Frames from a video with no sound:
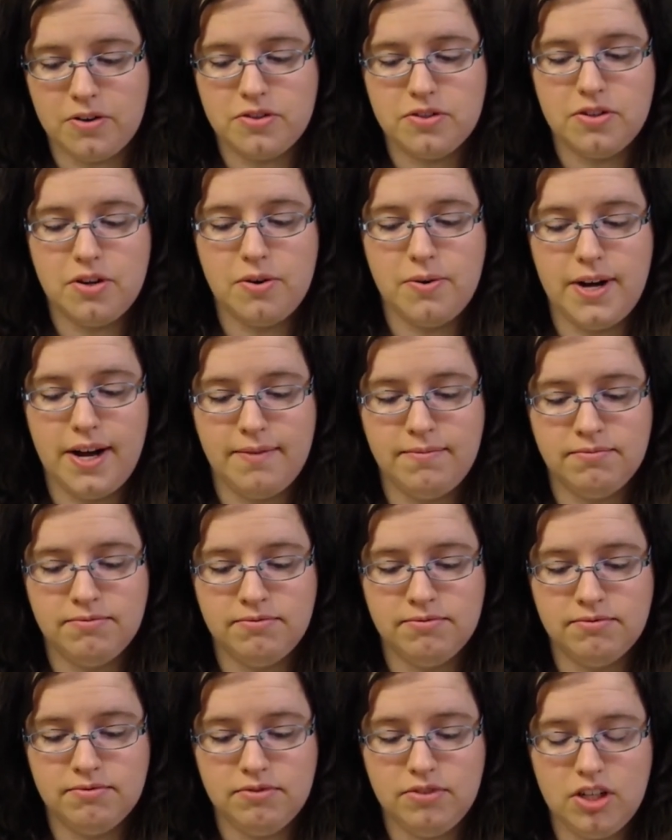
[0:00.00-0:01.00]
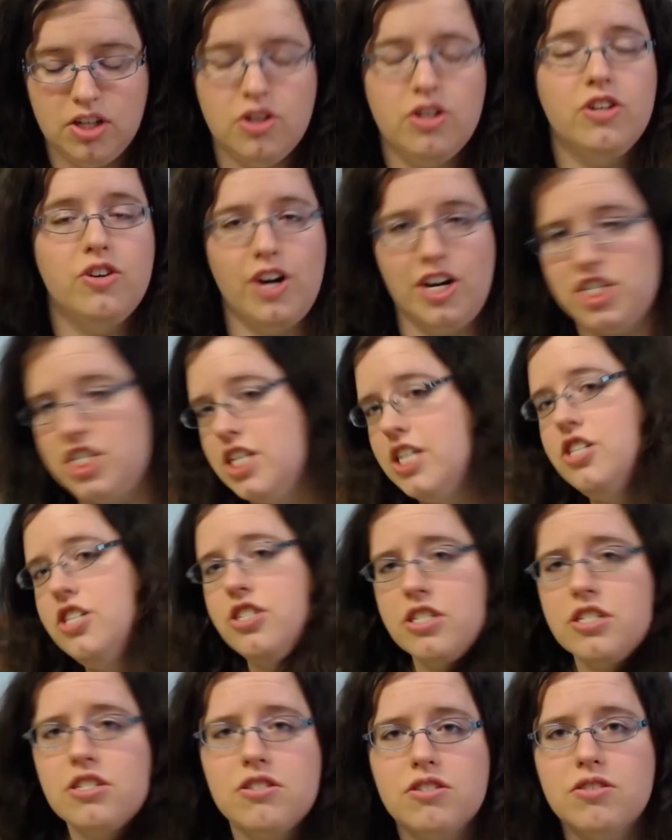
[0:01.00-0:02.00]
So
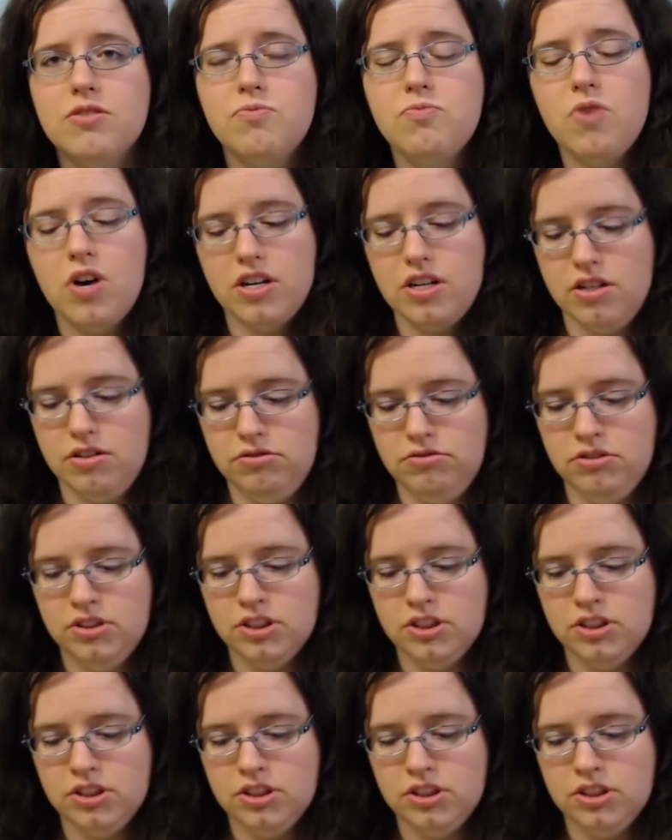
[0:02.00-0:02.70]
congratulations, Wonho.